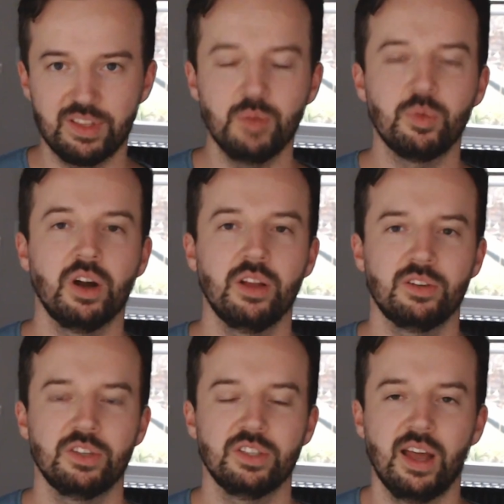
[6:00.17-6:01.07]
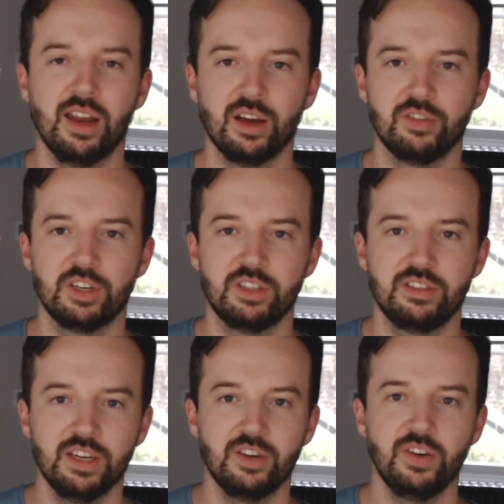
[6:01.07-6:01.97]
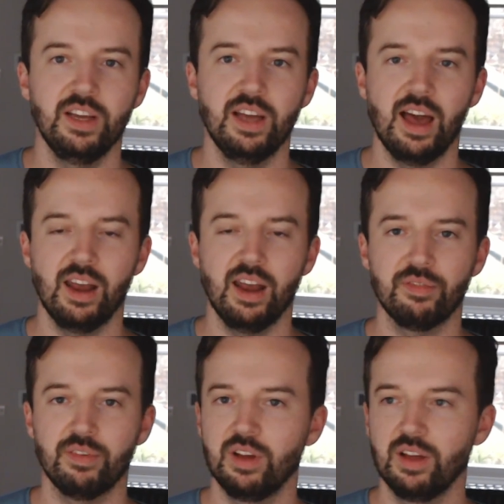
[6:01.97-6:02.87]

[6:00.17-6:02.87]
a deeper understanding of the theory and have